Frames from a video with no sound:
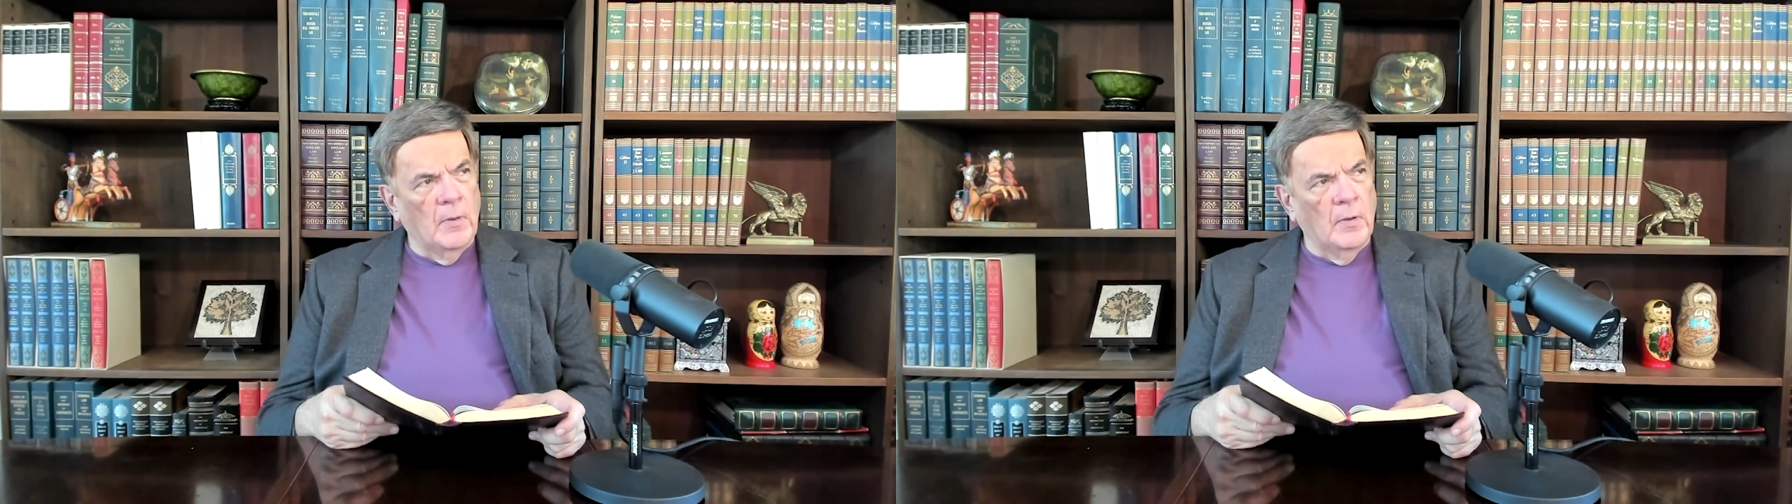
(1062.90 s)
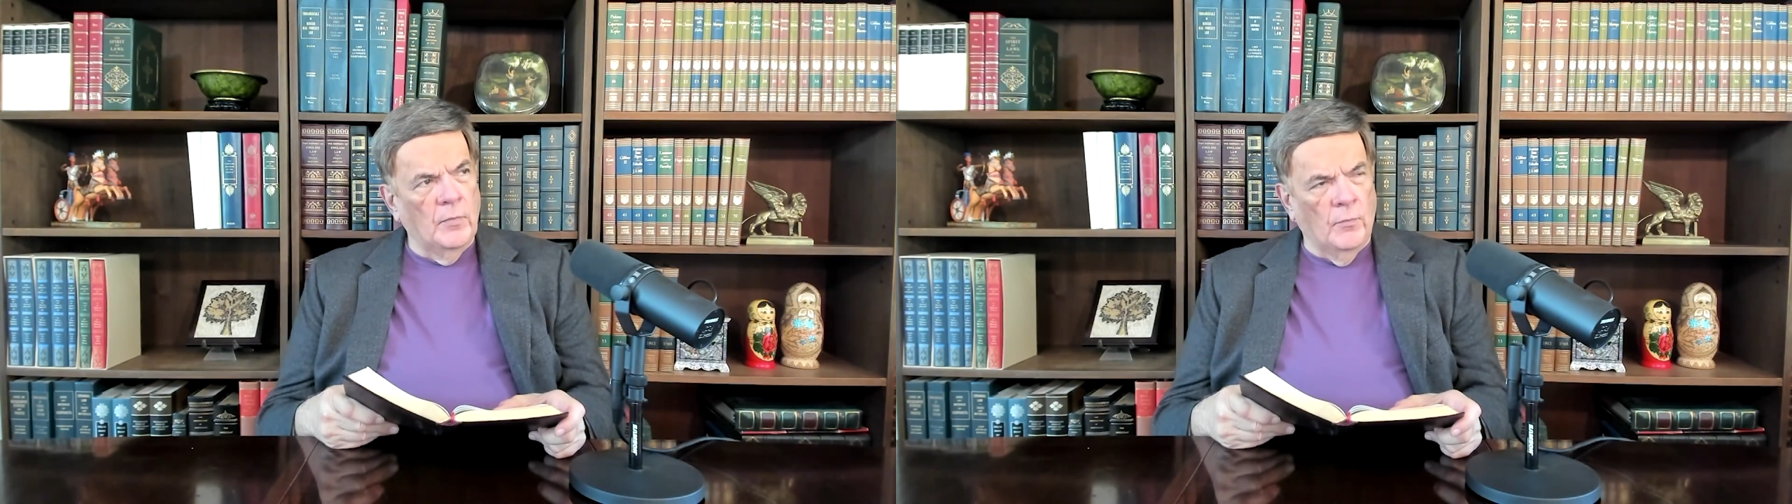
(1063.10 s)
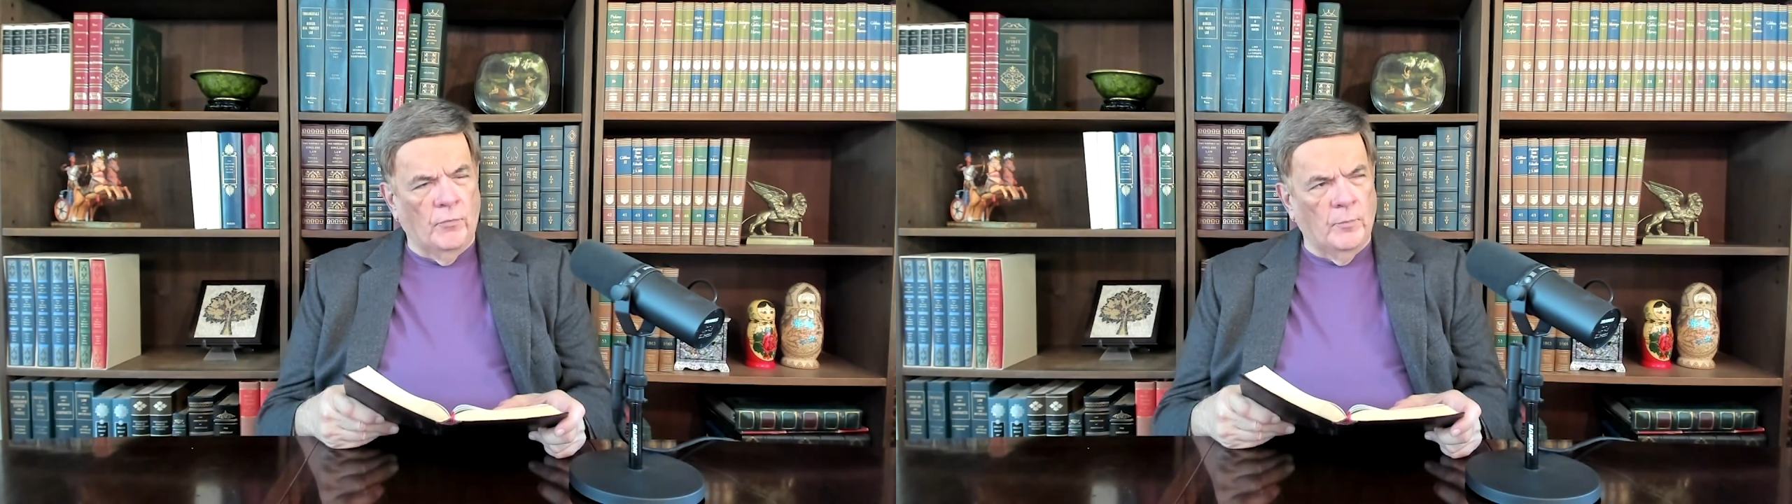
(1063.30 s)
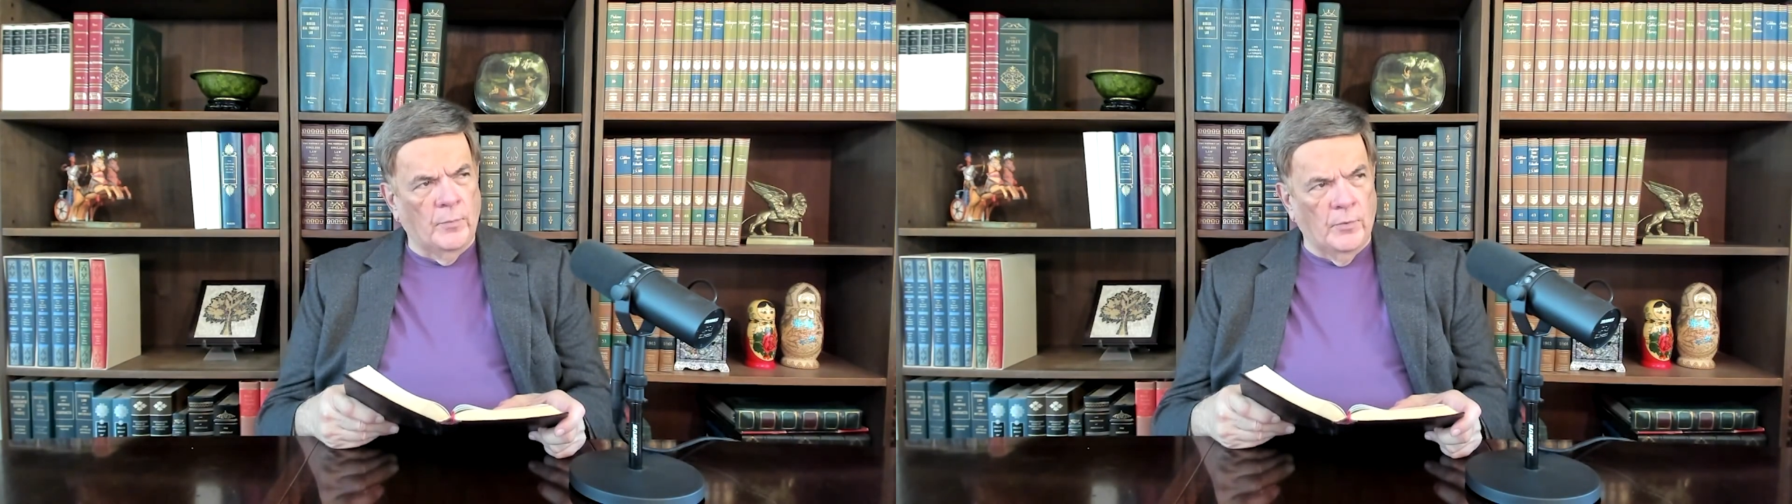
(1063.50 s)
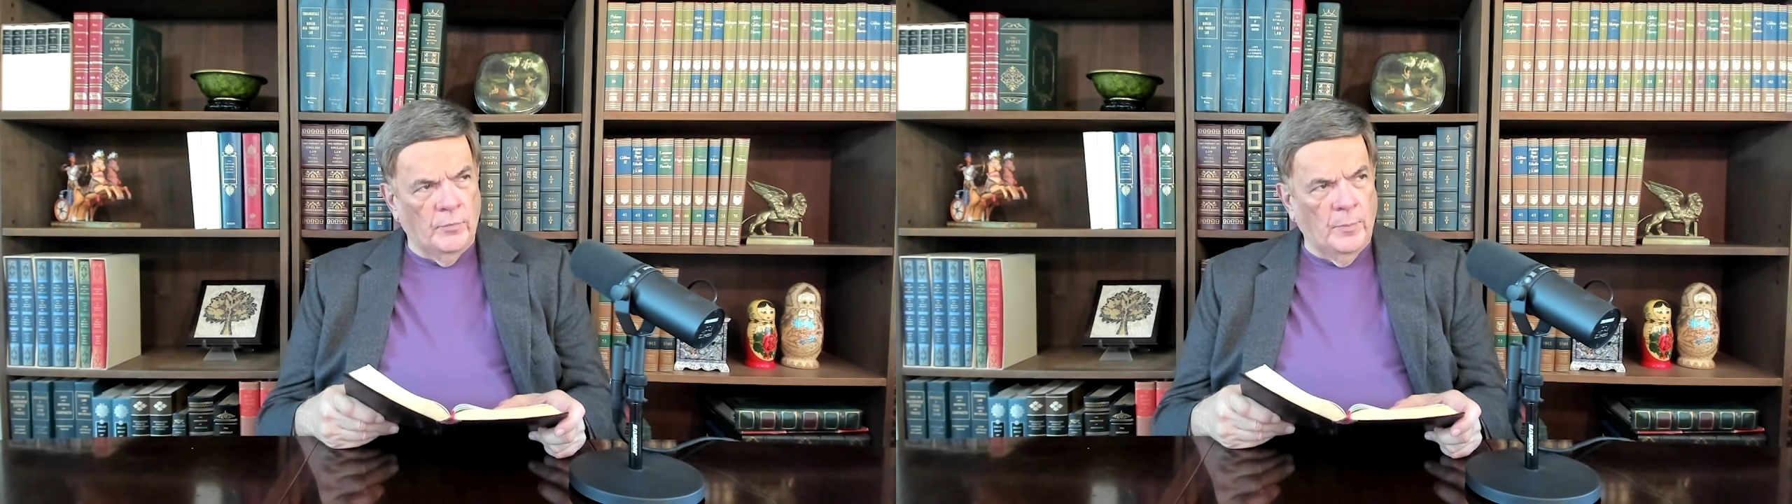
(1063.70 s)
and those are
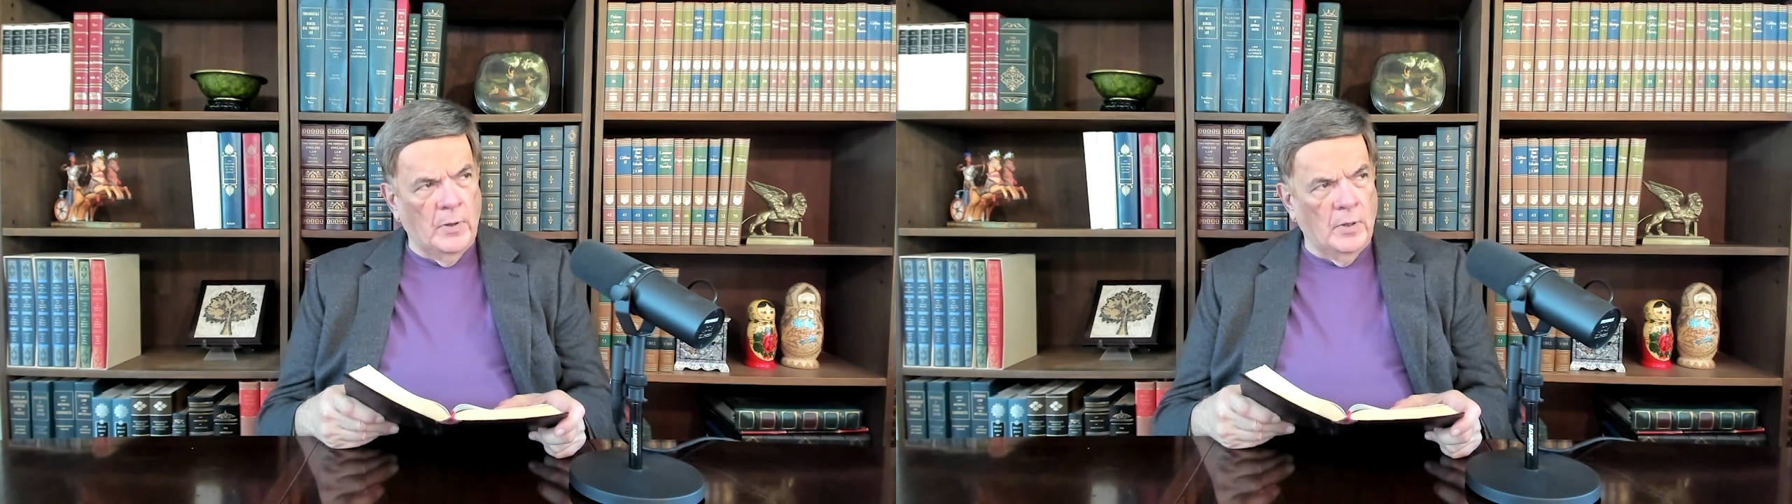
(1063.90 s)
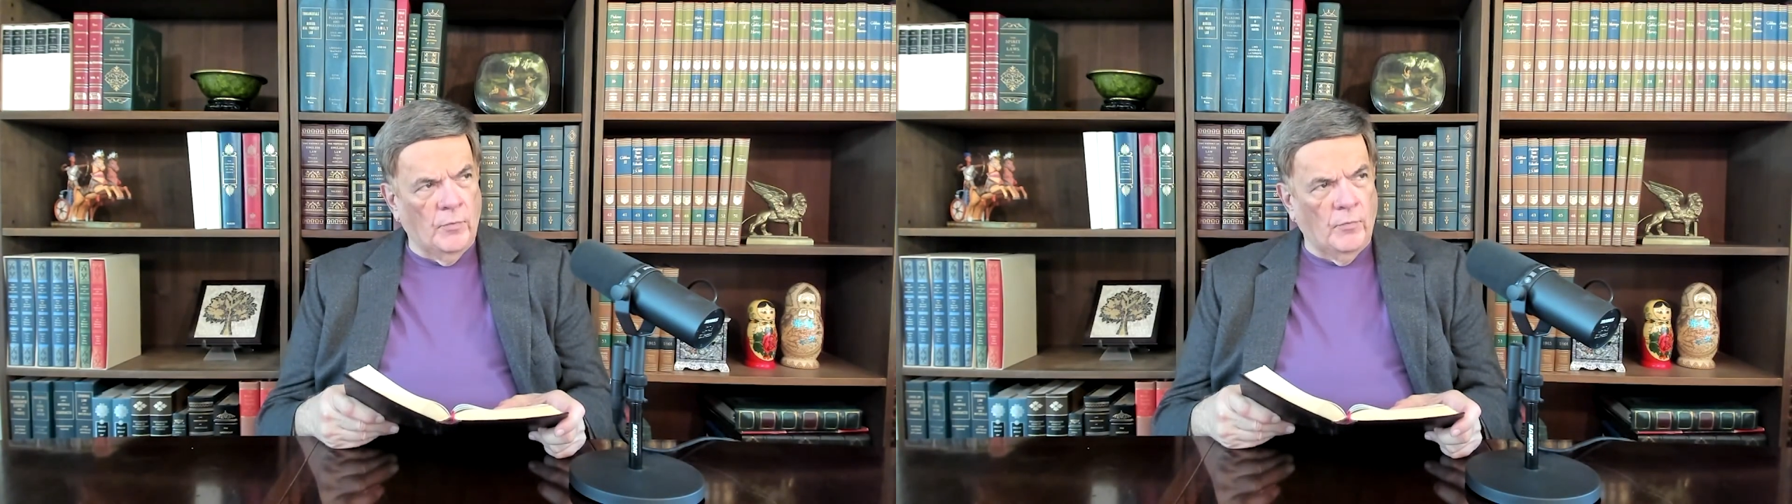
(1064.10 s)
birth pangs.